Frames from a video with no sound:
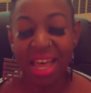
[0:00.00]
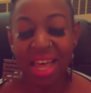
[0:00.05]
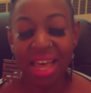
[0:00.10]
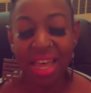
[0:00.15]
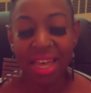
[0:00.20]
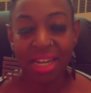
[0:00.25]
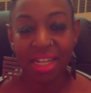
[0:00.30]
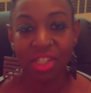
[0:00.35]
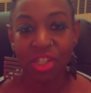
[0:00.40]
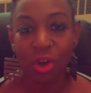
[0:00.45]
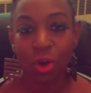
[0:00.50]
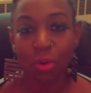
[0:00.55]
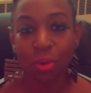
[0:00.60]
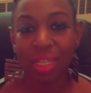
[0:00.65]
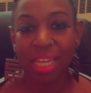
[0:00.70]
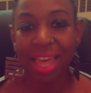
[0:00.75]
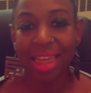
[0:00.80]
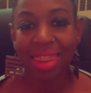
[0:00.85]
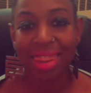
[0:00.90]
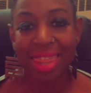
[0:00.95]
it is
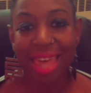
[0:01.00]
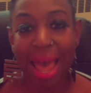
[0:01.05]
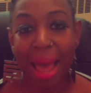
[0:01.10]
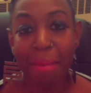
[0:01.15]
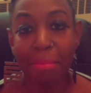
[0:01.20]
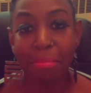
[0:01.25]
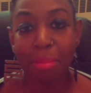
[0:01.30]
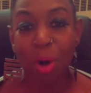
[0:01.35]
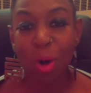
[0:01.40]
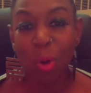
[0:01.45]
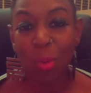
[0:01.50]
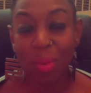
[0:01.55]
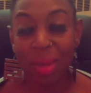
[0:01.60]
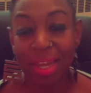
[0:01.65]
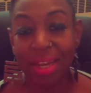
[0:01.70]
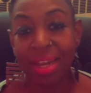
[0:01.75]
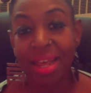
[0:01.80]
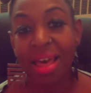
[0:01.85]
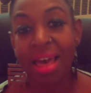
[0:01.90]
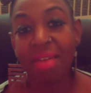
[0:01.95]
only at that
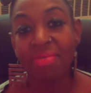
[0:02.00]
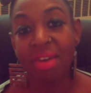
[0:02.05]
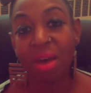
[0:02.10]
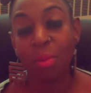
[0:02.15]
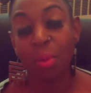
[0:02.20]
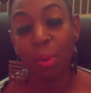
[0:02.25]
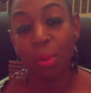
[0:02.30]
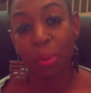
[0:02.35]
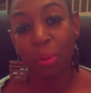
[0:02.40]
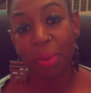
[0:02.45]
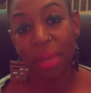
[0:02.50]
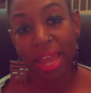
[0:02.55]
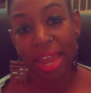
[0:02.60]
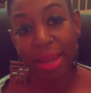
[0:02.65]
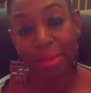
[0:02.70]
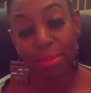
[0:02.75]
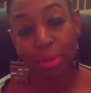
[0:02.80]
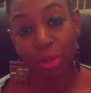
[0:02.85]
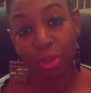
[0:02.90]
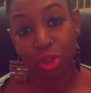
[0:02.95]
moment that we will be
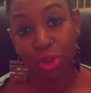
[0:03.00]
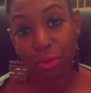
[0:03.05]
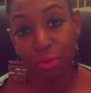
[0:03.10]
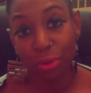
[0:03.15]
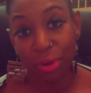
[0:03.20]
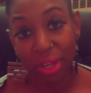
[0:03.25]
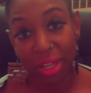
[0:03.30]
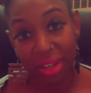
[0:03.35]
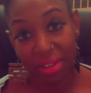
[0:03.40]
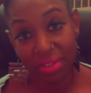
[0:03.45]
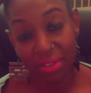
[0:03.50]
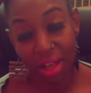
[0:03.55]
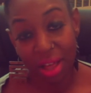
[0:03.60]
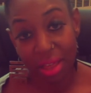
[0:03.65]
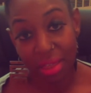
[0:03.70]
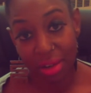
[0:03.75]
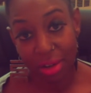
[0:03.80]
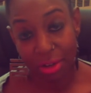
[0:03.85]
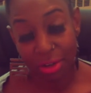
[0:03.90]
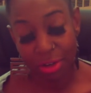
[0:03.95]
able to forgive
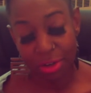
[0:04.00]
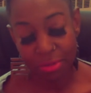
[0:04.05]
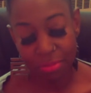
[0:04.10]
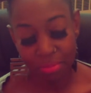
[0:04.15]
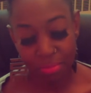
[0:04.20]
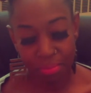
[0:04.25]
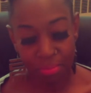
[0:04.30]
others.